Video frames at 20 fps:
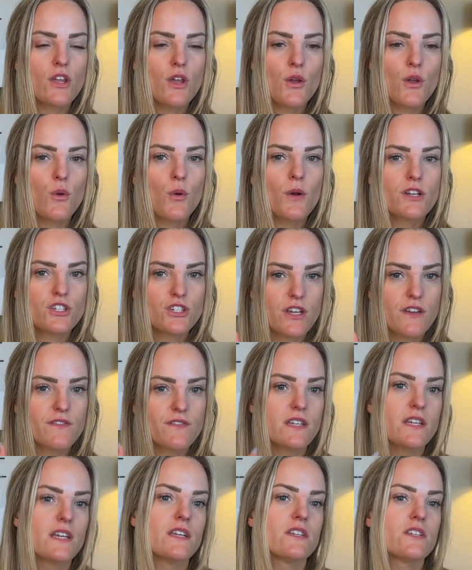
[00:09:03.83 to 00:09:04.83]
you shift
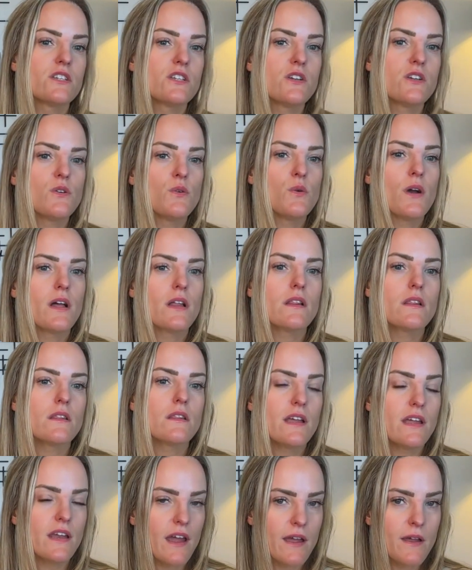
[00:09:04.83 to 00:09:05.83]
into
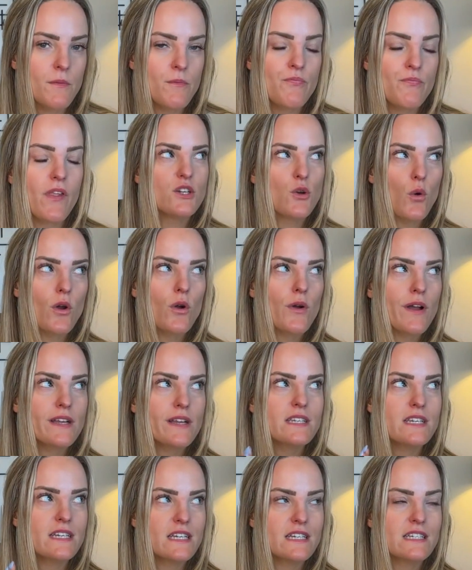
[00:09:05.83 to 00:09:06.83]
leading, you're going
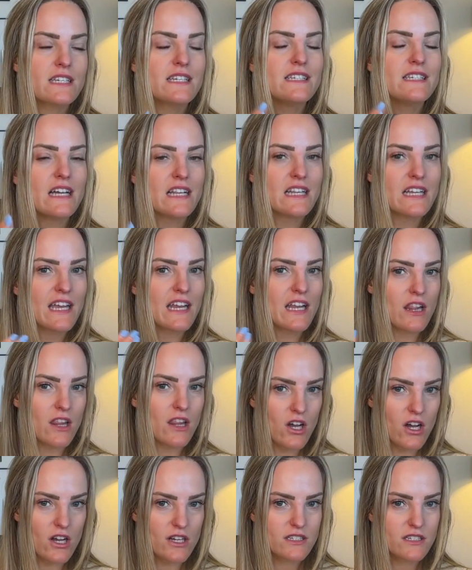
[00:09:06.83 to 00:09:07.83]
to need to delegate
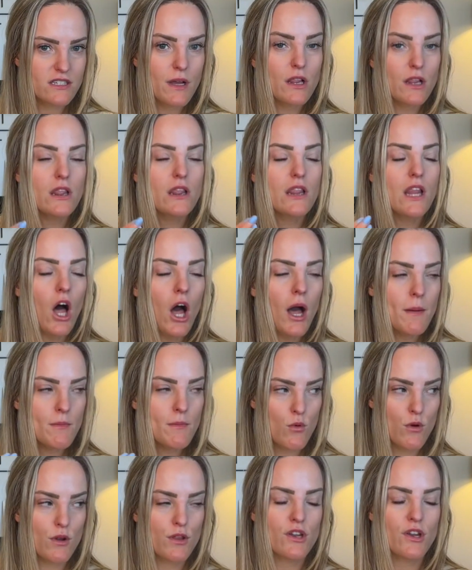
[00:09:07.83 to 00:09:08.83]
a lot
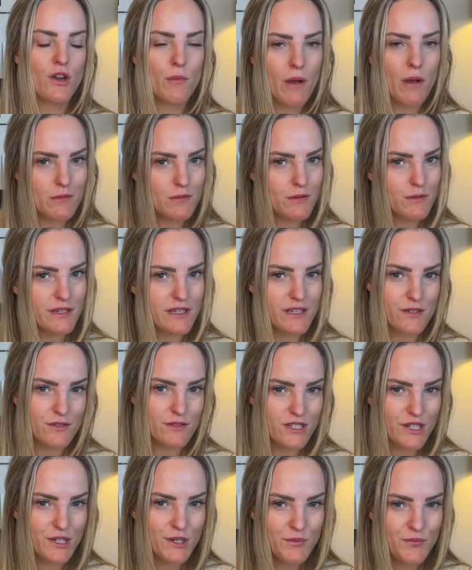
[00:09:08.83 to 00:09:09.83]
more than you're probably used
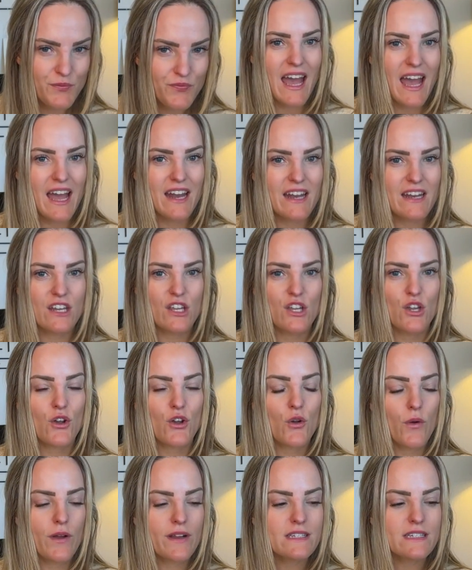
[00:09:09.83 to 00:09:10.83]
to. And you're
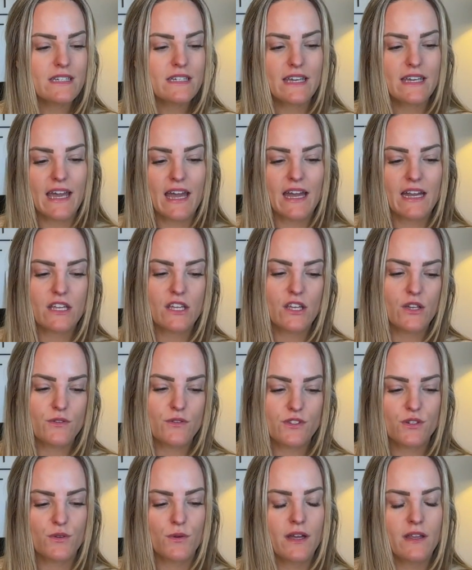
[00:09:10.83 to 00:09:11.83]
going to get
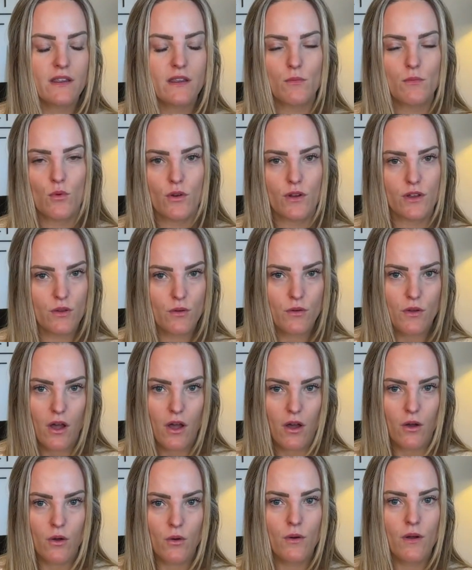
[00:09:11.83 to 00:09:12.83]
used to it the more you
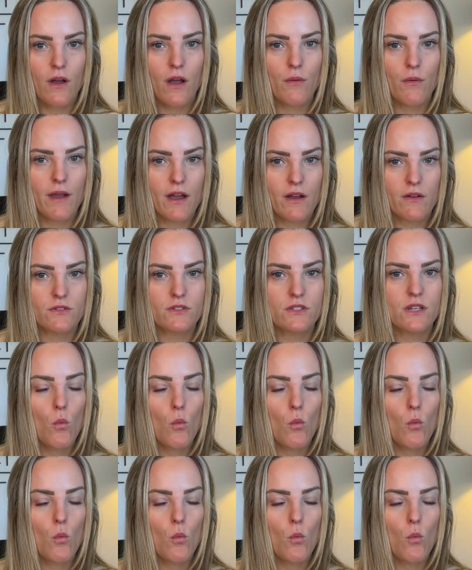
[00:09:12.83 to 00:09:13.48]
go around